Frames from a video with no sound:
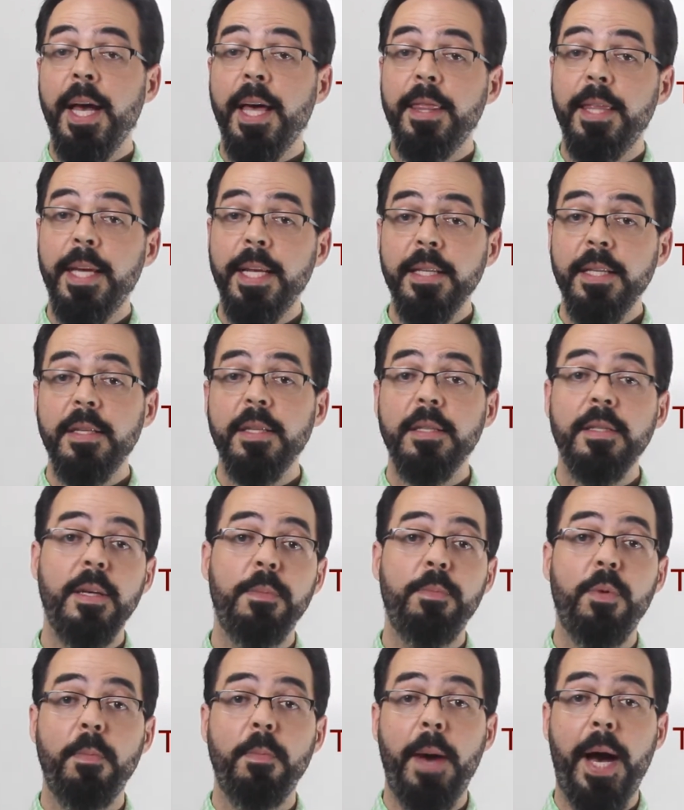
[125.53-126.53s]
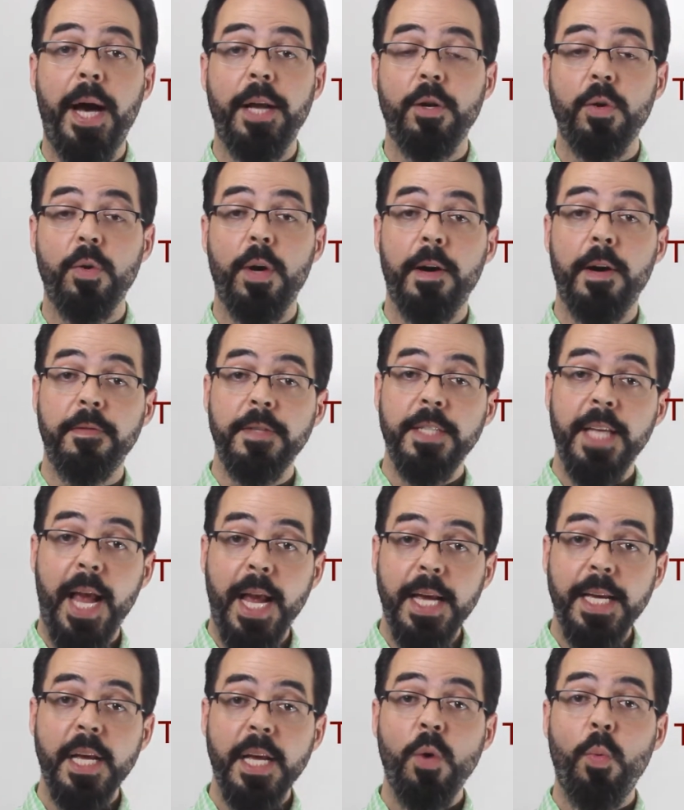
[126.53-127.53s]
then it's a simple matter of
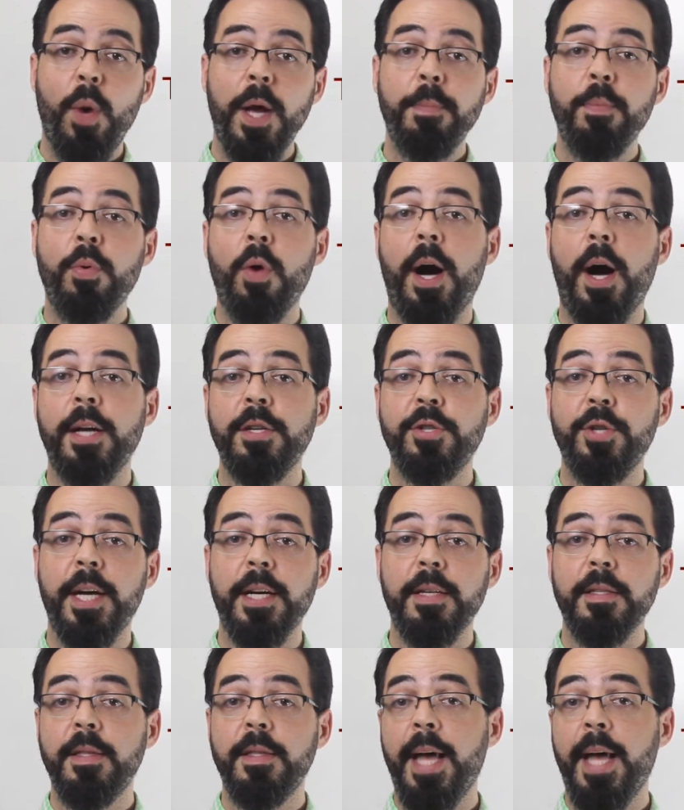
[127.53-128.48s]
taking away projects